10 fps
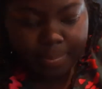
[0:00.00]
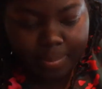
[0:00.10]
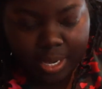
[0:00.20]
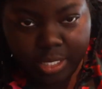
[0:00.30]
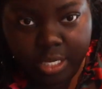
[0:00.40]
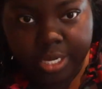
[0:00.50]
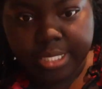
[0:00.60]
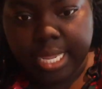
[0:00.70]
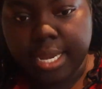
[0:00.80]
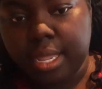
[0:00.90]
Gotta start
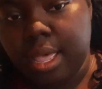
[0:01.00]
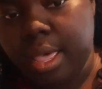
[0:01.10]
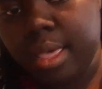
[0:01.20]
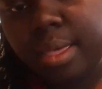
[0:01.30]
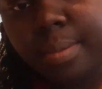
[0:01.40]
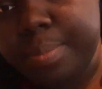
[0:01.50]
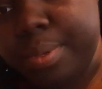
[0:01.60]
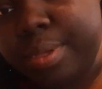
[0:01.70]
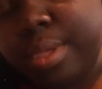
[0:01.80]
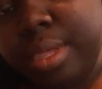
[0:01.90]
setting up.
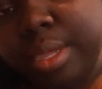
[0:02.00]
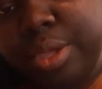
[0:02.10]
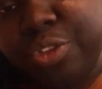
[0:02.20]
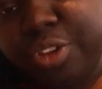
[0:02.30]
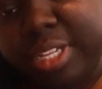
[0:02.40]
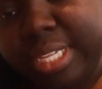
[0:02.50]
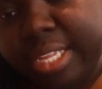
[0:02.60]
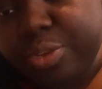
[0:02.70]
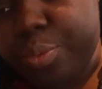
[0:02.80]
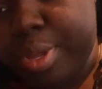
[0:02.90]
Janessa
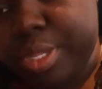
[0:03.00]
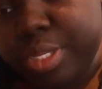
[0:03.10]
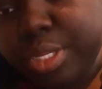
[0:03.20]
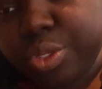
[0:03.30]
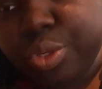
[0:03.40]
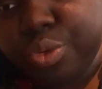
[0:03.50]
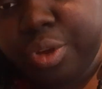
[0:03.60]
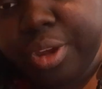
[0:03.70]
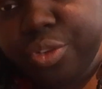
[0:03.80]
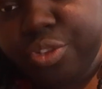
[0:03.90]
had to run to
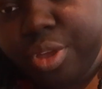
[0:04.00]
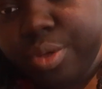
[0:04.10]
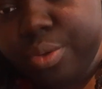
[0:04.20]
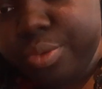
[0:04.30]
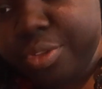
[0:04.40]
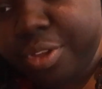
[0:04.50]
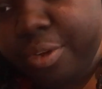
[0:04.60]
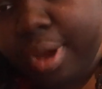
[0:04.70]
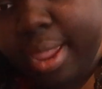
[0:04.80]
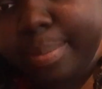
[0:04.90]
Trader Joe's to
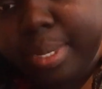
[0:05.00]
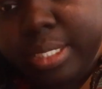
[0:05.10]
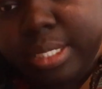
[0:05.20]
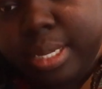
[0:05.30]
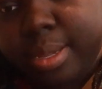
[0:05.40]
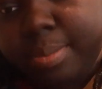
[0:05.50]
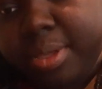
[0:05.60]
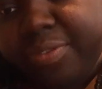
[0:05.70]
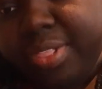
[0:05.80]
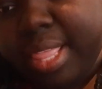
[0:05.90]
grab some
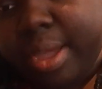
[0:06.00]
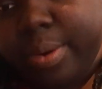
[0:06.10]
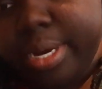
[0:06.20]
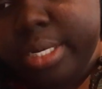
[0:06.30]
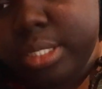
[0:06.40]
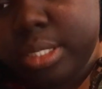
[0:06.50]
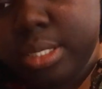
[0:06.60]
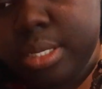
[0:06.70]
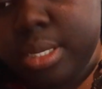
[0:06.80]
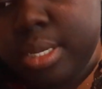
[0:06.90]
flowers.
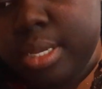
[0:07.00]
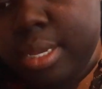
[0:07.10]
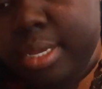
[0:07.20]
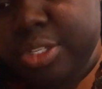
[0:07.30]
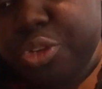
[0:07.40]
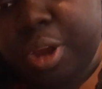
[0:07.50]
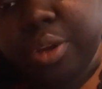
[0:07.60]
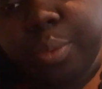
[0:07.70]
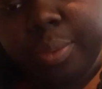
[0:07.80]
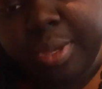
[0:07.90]
The
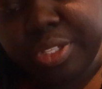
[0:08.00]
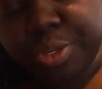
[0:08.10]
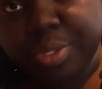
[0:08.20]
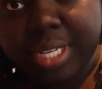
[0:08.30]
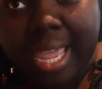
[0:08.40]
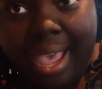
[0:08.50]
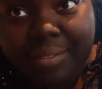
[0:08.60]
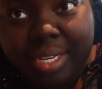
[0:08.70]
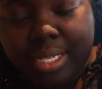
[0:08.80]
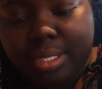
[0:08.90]
Trader we went to didn't
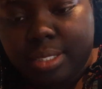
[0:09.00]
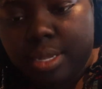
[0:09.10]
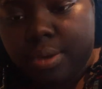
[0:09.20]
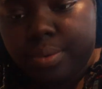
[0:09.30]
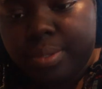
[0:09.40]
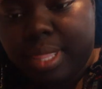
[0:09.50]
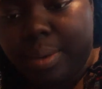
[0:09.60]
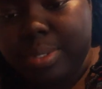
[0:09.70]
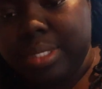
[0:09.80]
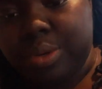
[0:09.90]
have any, so
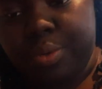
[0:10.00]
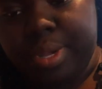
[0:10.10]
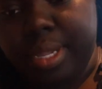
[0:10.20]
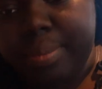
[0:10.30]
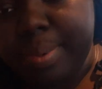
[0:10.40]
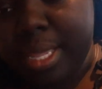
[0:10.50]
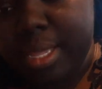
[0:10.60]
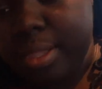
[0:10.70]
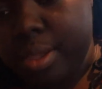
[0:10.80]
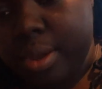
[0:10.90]
that was annoying, but
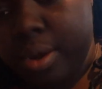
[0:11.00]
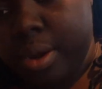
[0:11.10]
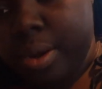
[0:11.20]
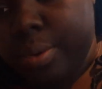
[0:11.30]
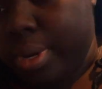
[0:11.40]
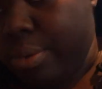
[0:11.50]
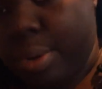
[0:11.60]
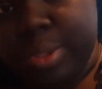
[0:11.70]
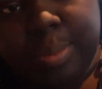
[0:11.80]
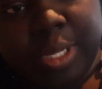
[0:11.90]
we're gonna
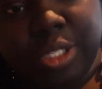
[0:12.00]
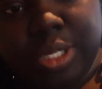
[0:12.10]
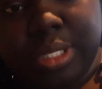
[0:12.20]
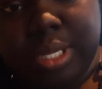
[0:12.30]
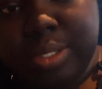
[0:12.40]
roll with the punches.